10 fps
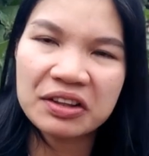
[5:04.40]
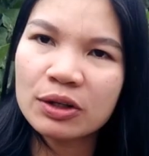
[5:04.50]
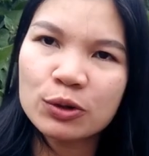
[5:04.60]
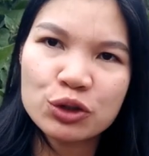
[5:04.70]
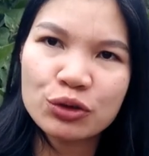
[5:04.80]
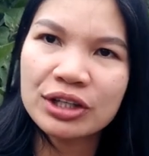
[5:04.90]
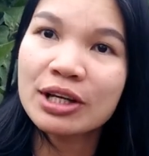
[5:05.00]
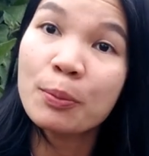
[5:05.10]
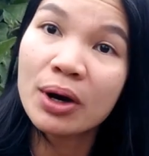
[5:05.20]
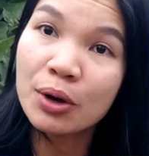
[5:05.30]
I think,
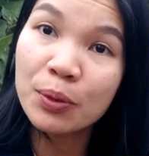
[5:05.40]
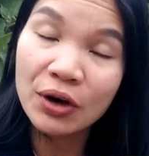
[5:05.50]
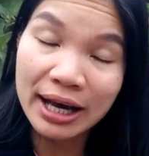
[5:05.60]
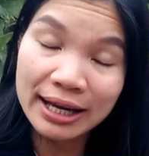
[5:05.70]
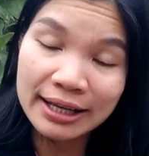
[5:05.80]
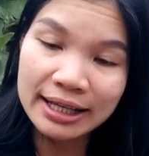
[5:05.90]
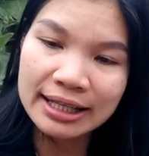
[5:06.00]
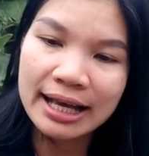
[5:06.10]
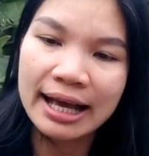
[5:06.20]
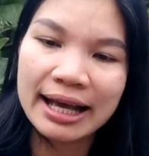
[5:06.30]
Australian purple garlic,
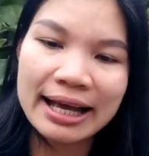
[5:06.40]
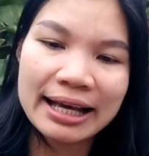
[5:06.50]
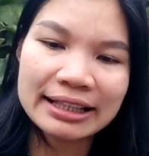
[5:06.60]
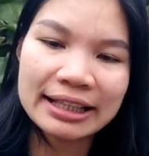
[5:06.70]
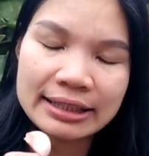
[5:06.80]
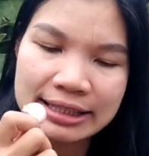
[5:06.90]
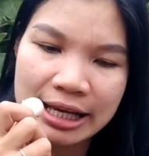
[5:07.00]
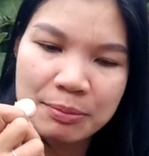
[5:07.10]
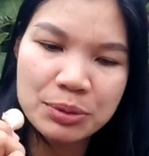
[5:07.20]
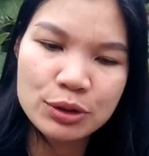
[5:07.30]
and it's
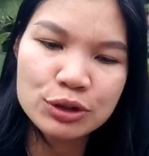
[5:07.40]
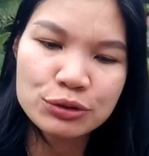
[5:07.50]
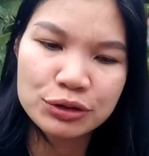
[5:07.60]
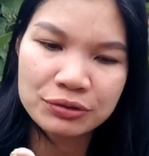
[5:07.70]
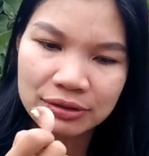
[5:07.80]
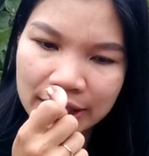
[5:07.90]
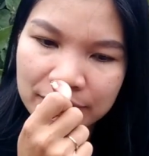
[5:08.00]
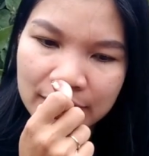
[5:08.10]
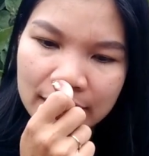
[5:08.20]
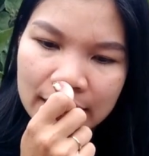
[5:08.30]
have beautiful
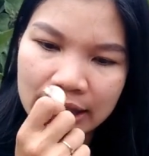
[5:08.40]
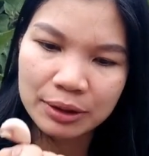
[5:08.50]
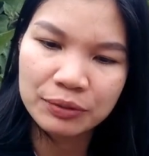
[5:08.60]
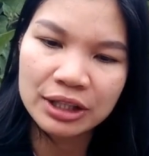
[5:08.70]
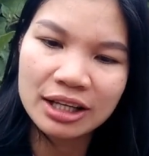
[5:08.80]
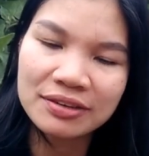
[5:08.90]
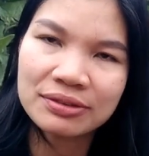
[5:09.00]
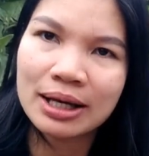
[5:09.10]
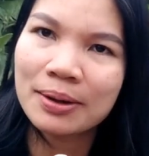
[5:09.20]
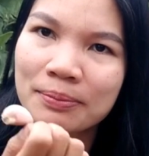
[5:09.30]
flavor, and we love
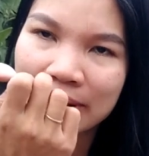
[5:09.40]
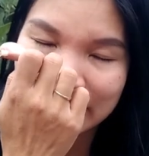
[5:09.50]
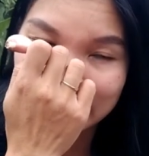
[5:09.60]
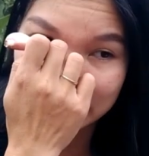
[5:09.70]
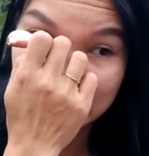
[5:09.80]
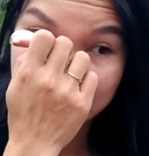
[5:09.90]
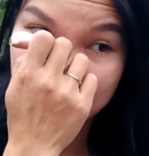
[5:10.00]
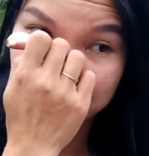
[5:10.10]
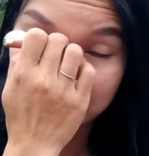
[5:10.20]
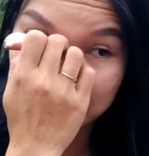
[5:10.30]
them, and
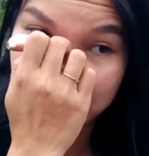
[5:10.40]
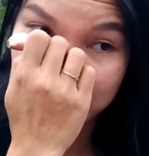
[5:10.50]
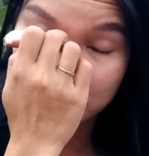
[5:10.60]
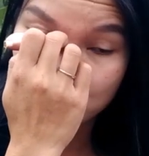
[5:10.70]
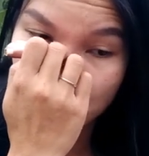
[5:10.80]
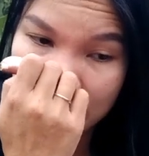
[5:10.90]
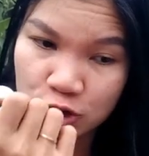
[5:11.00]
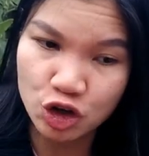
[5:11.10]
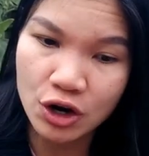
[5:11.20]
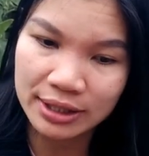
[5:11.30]
the flavor
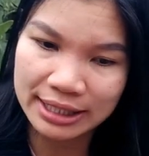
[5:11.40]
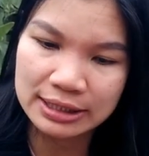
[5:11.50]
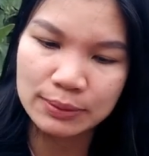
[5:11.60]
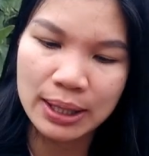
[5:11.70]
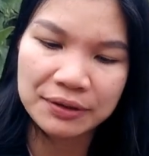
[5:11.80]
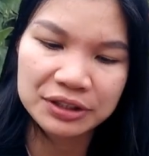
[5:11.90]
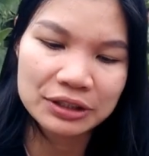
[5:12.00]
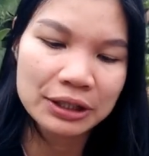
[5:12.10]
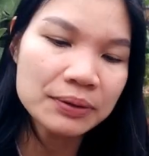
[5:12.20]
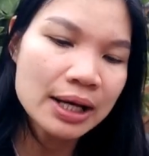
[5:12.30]
quite strong as well,
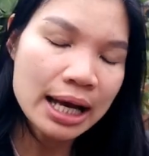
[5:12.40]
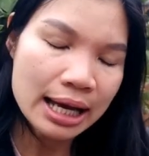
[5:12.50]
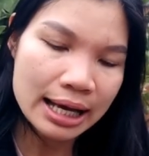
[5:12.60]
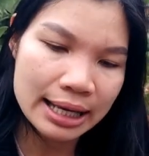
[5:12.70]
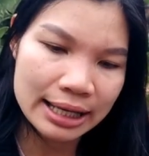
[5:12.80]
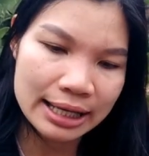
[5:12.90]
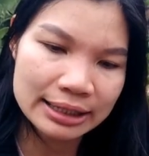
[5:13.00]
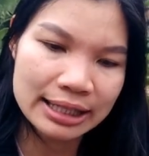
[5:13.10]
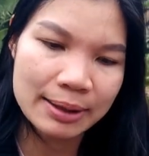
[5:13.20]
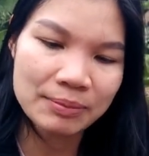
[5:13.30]
you know.
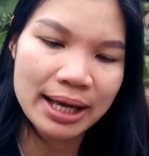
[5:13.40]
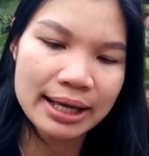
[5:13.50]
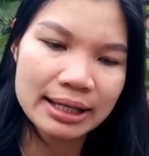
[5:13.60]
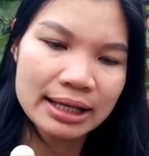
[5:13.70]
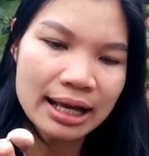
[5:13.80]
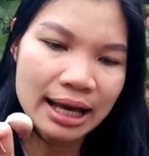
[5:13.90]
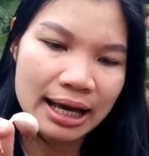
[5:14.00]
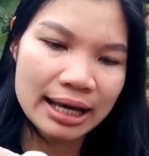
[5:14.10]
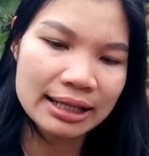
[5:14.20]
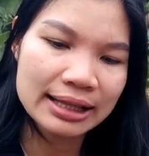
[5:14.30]
And I
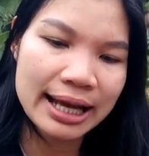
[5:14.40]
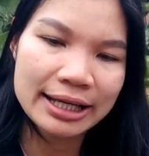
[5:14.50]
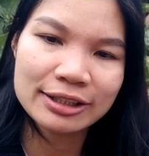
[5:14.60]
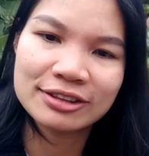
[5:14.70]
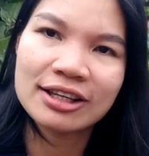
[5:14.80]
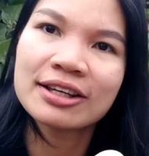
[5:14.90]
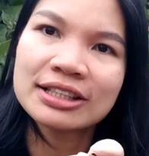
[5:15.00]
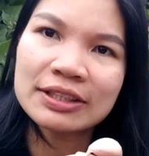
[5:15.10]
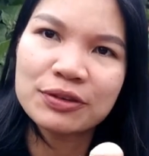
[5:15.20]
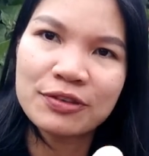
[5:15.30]
like
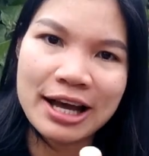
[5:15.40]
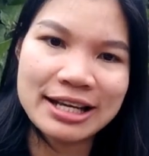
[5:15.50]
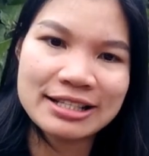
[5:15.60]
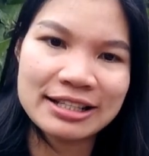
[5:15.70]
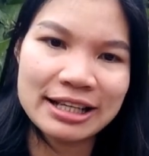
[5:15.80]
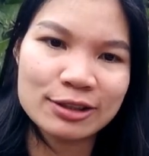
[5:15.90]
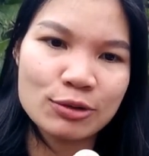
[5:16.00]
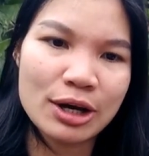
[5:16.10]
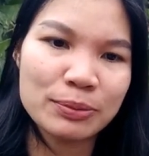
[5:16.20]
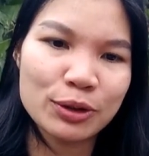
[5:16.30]
this variety as
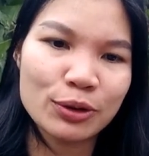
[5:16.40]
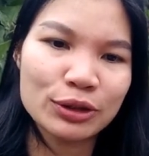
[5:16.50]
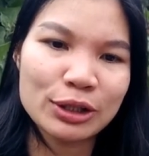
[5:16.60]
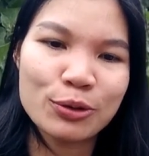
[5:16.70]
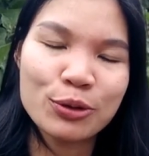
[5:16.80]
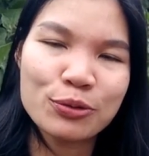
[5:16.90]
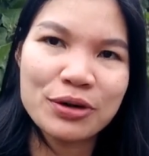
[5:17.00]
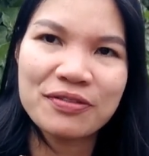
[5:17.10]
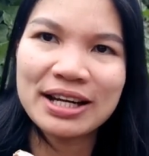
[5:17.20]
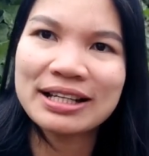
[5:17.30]
well because they
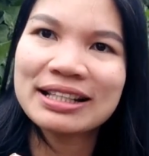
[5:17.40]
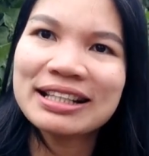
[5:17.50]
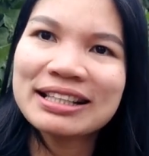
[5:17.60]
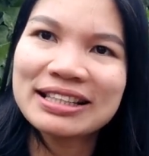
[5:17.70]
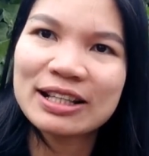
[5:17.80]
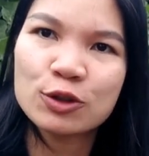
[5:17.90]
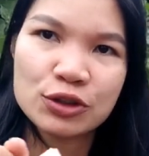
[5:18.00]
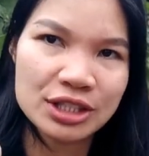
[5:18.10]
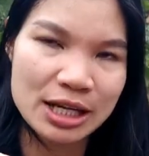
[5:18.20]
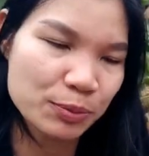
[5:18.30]
always very easy
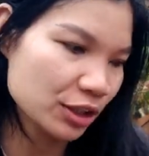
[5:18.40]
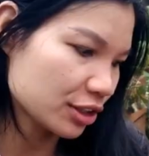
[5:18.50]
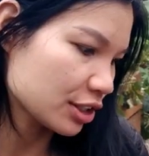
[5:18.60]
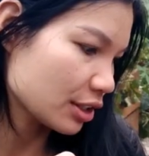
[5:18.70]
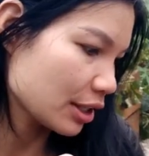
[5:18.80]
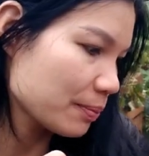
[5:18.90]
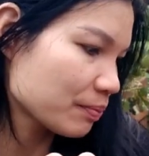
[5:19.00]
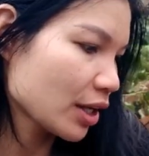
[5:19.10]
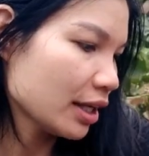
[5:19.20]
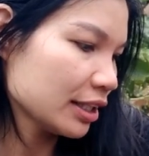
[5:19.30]
to separate
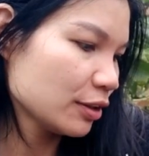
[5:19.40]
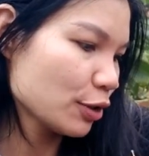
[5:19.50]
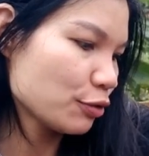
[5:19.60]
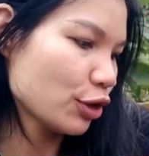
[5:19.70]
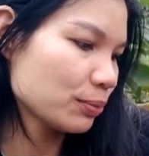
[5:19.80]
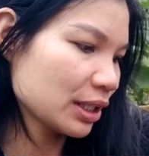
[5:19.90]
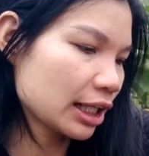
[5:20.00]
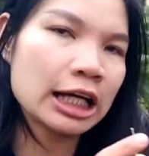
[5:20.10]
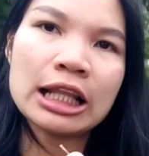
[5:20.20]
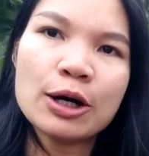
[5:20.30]
them, you know, from the
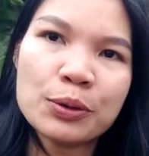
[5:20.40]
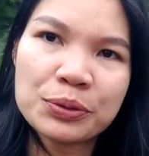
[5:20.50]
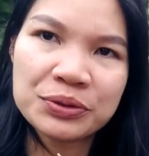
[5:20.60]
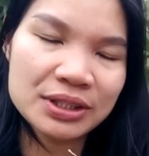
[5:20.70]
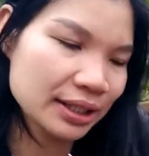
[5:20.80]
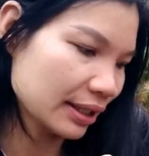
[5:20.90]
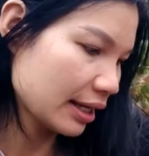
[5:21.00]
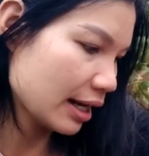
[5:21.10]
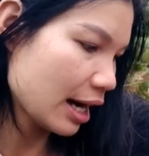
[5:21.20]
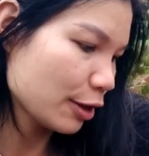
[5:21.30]
clothes,
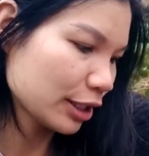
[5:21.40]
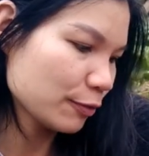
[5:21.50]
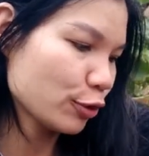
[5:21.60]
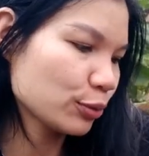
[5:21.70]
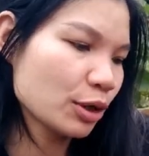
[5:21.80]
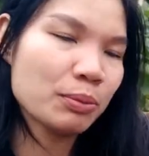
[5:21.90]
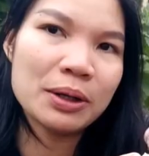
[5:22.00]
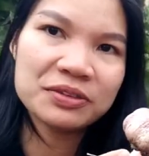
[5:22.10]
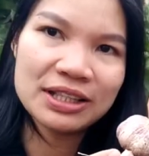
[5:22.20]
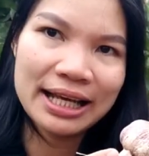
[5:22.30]
from the
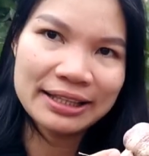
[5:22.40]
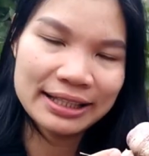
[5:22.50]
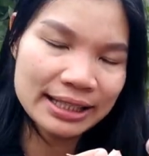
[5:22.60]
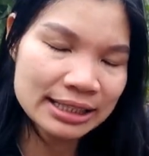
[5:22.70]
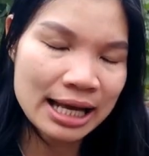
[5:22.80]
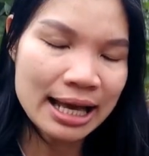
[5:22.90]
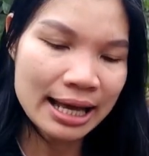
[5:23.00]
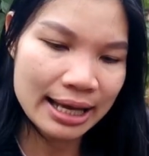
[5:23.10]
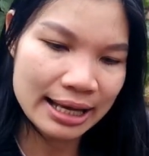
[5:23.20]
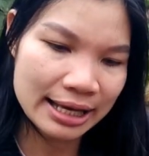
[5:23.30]
bulbs like this.
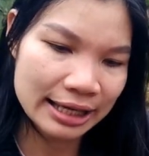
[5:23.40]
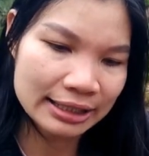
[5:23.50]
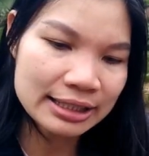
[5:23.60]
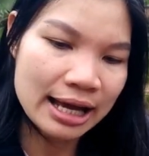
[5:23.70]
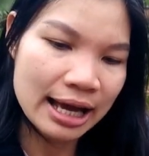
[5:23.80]
And